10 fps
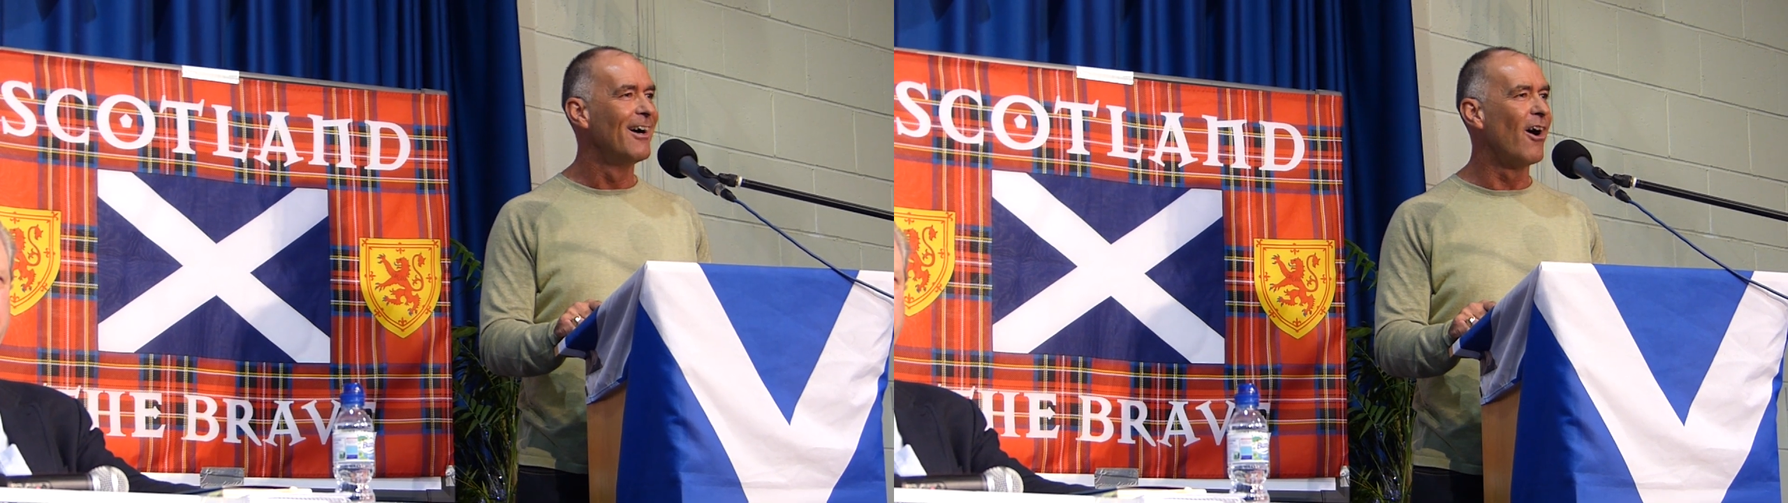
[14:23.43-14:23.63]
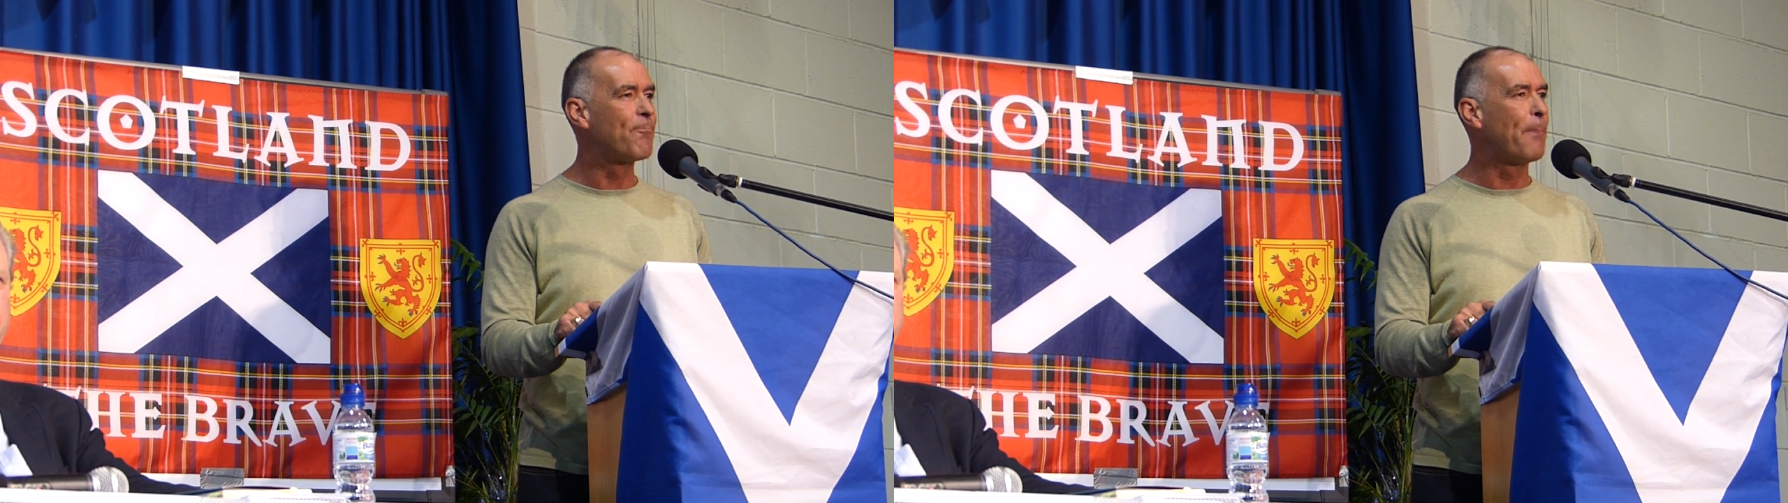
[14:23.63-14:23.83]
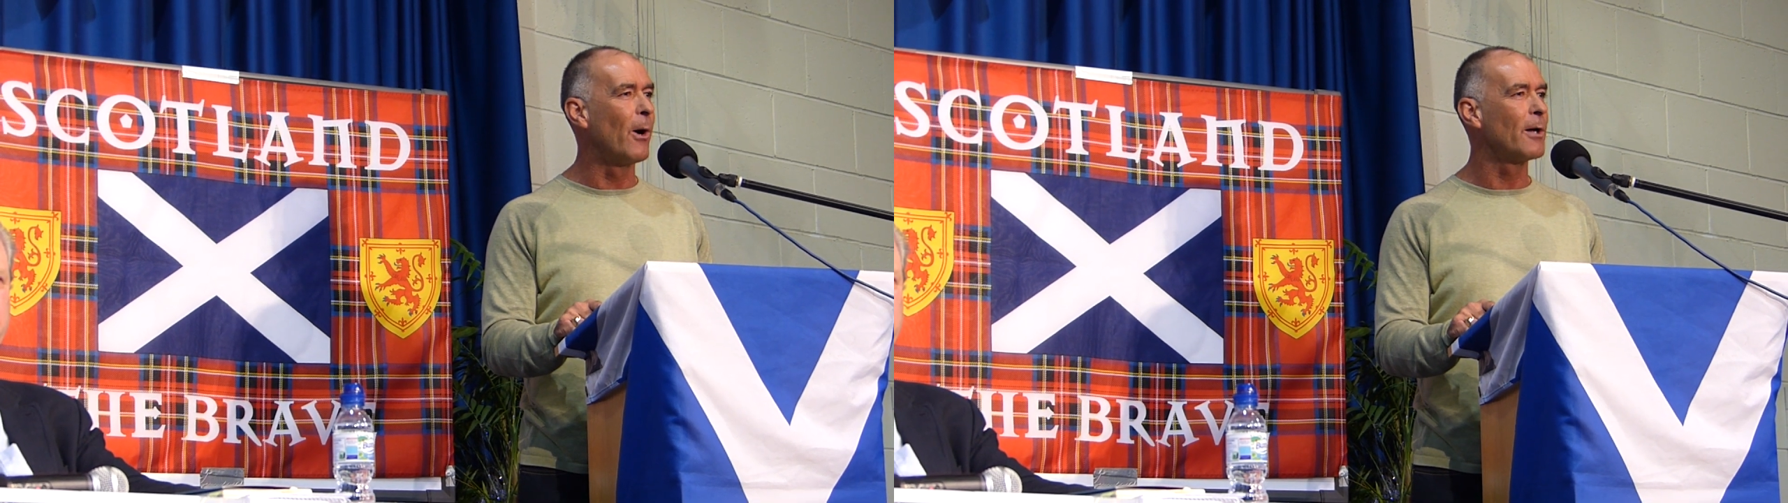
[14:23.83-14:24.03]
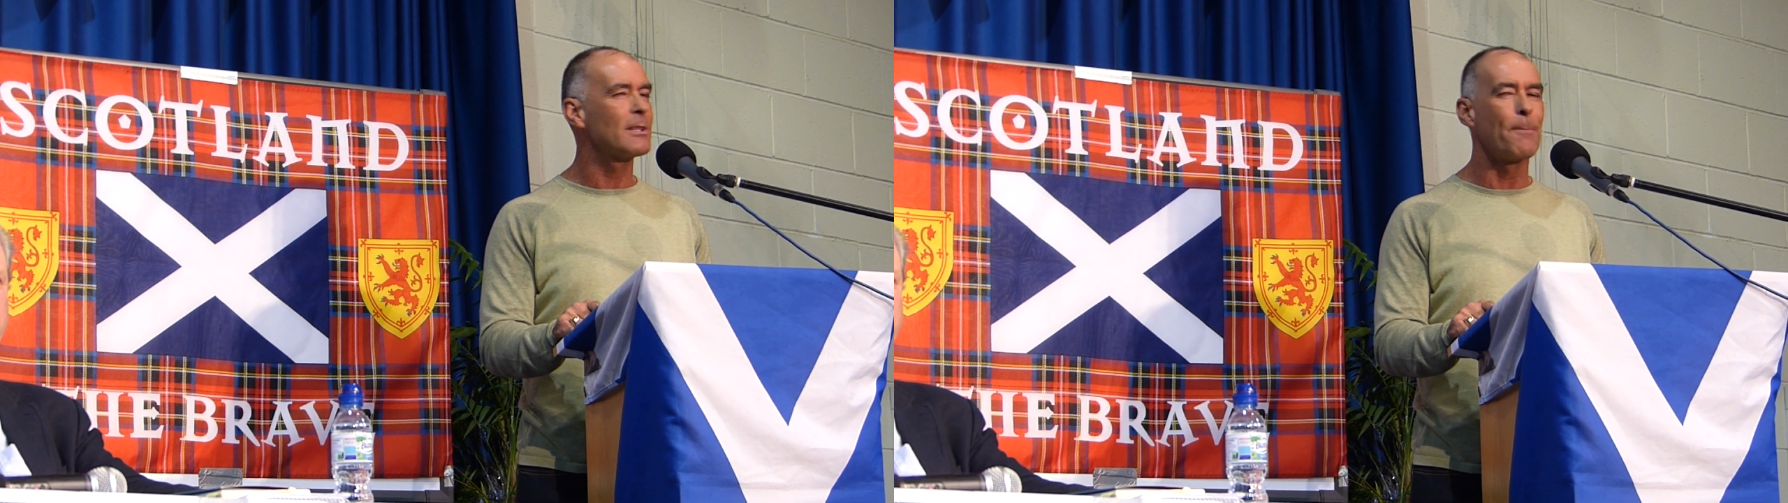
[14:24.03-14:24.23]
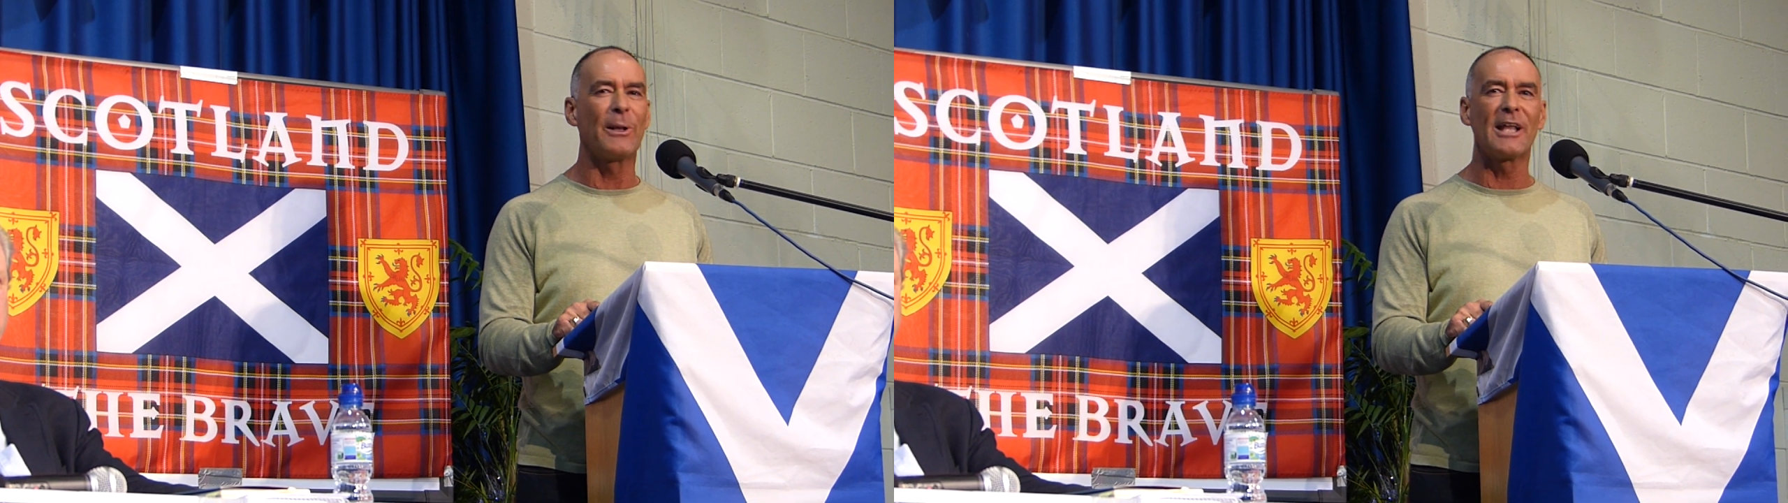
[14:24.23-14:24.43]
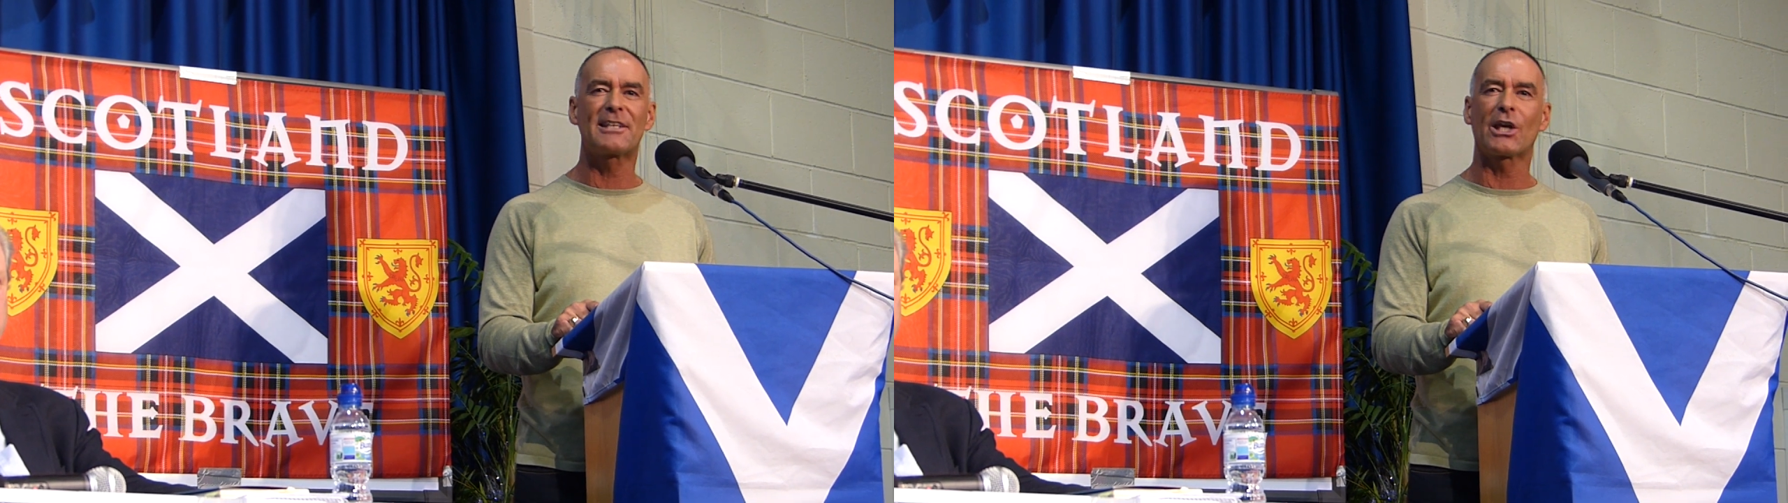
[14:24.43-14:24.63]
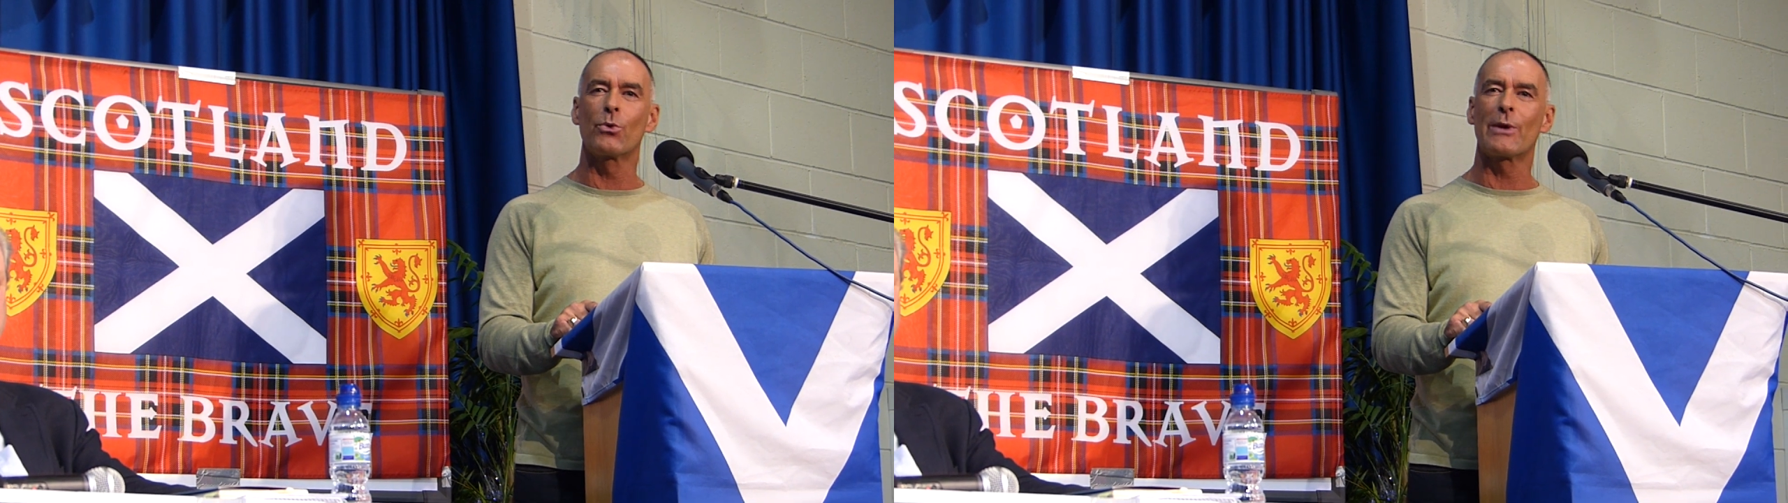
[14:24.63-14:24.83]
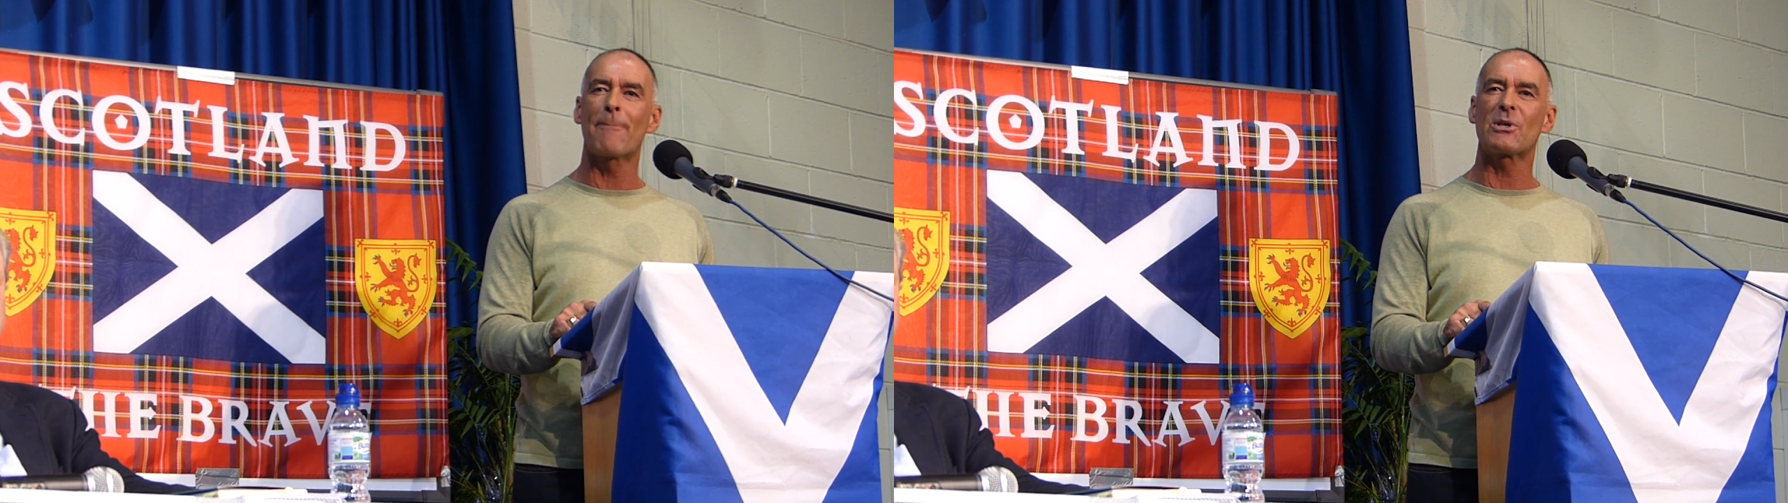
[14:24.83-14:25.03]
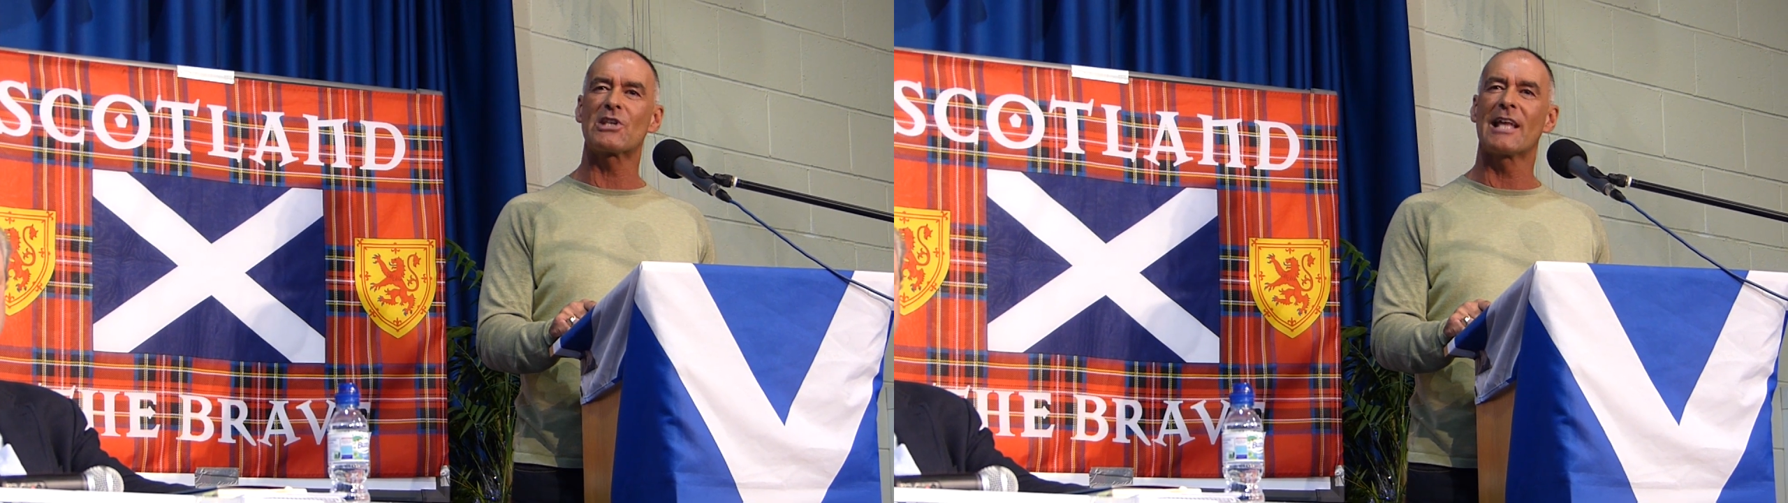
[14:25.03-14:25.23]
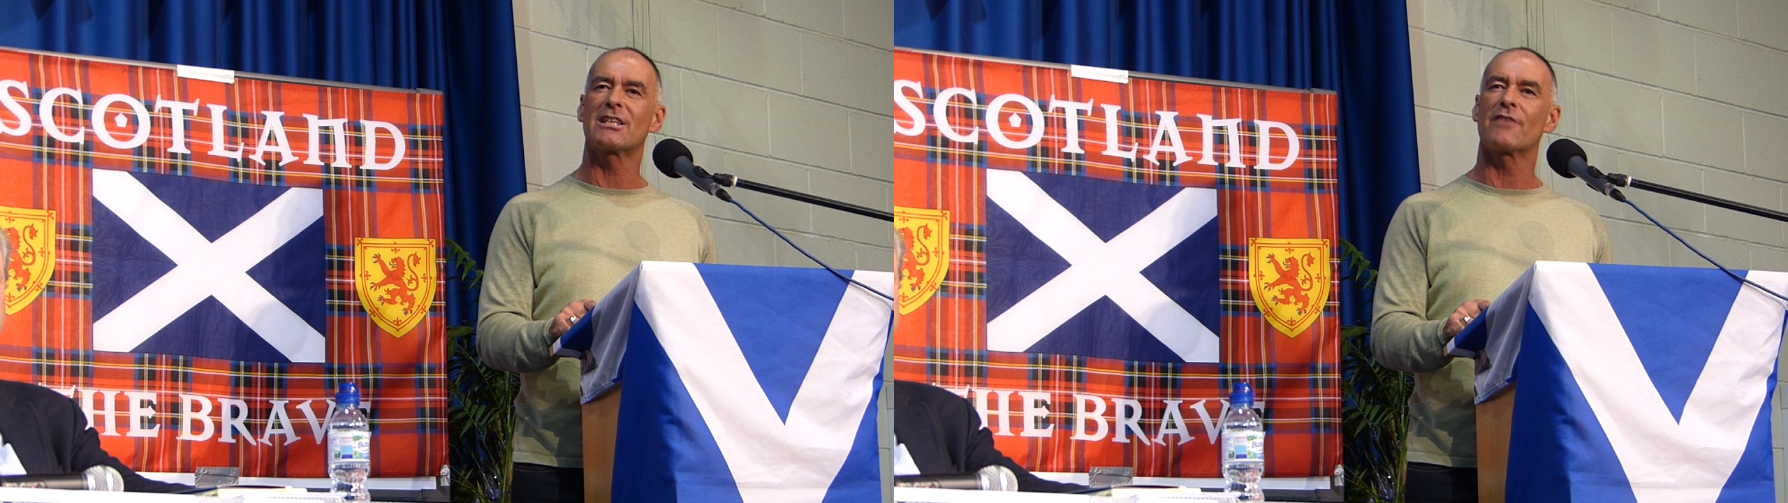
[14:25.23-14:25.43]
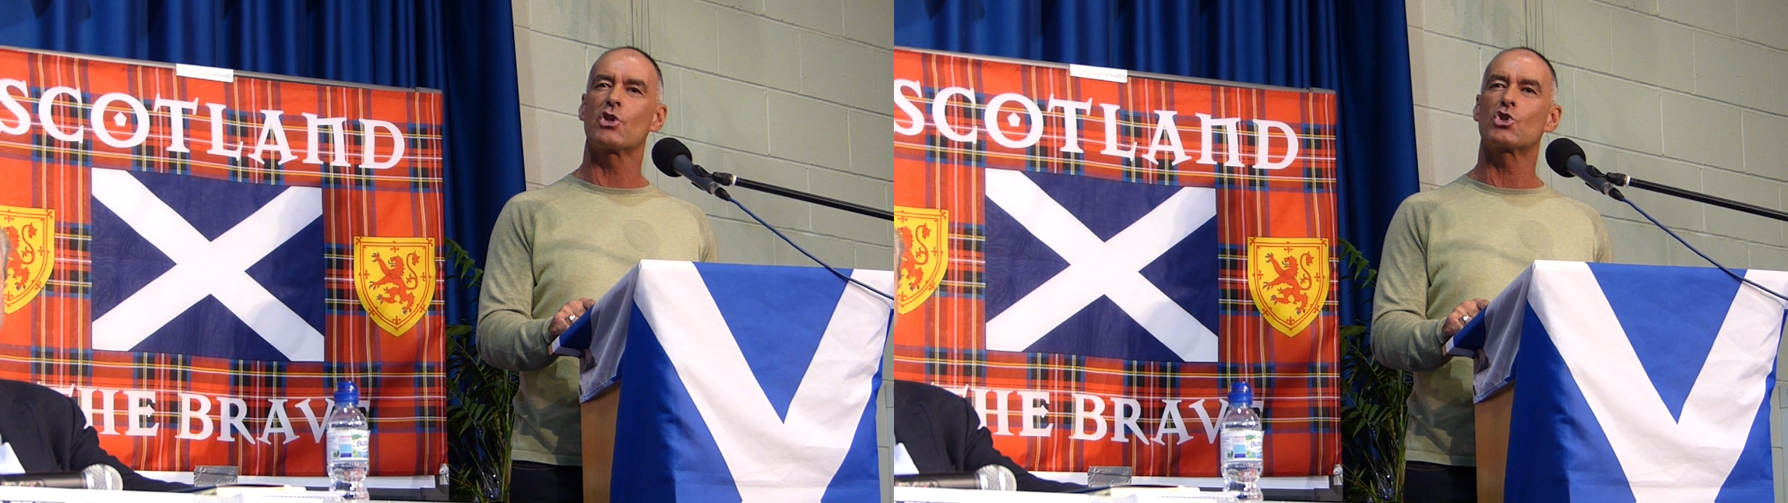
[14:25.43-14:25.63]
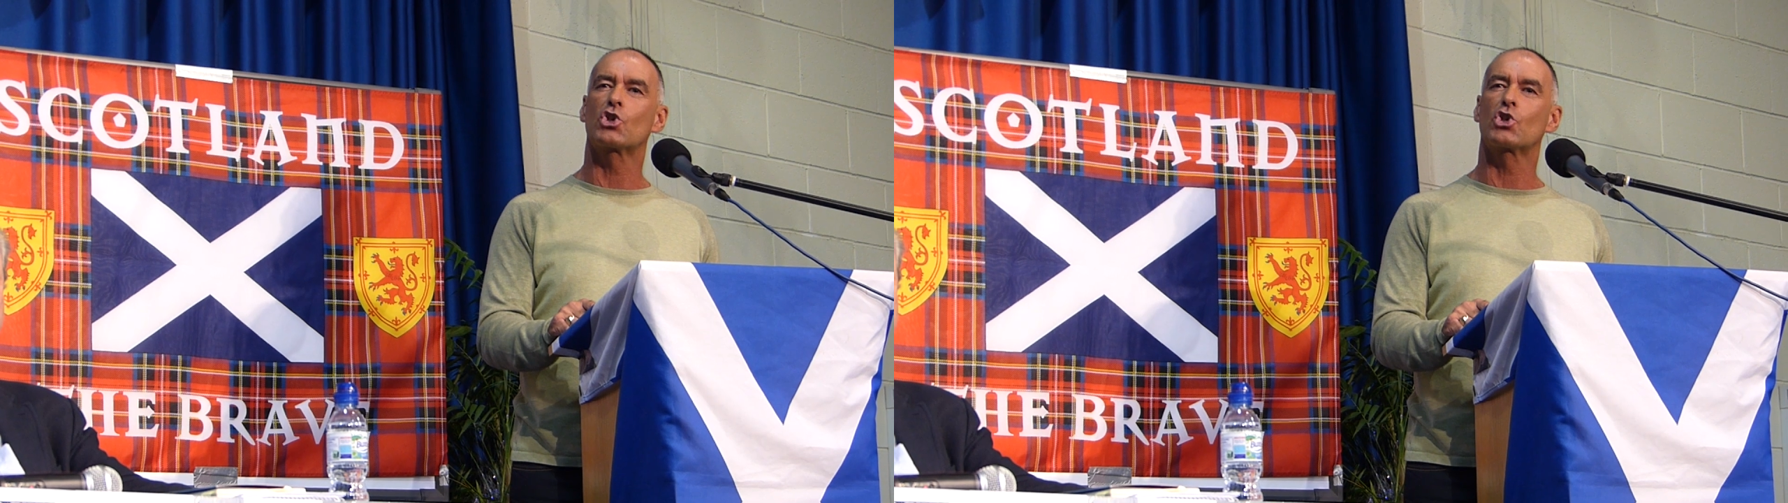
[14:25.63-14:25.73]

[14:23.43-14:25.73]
of the political representatives in